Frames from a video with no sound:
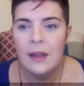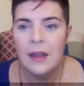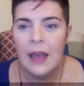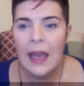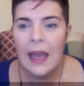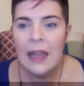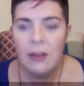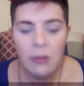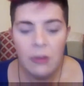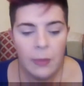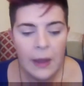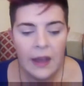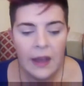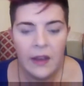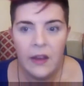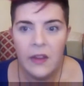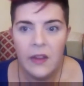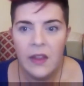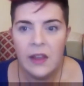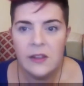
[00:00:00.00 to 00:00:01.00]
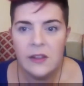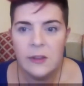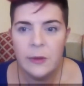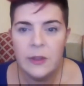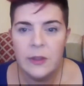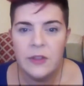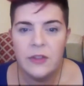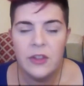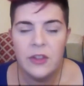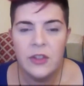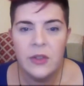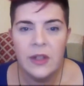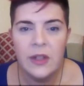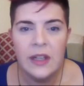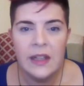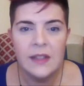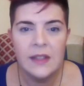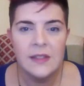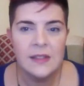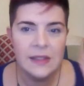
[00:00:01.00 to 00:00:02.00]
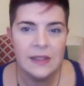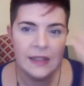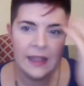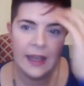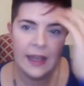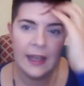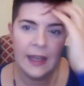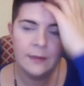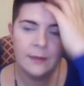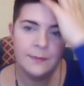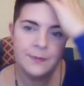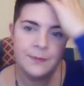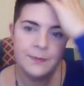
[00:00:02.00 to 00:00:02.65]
Hey, Rebecca, thanks so much for joining us today.